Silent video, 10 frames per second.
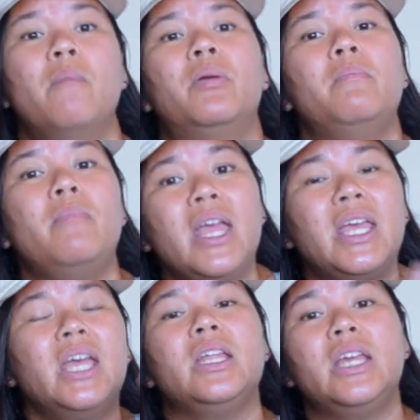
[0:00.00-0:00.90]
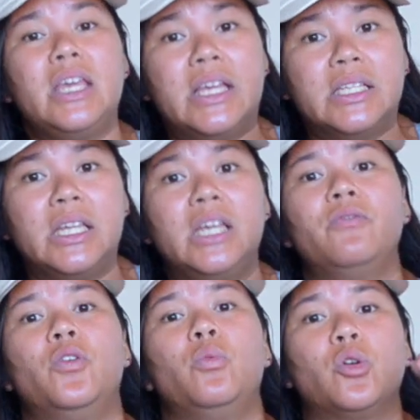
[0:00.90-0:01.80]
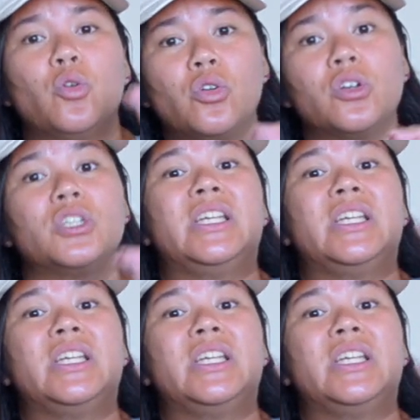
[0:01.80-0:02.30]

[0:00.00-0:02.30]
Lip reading: but make it easy for recruiters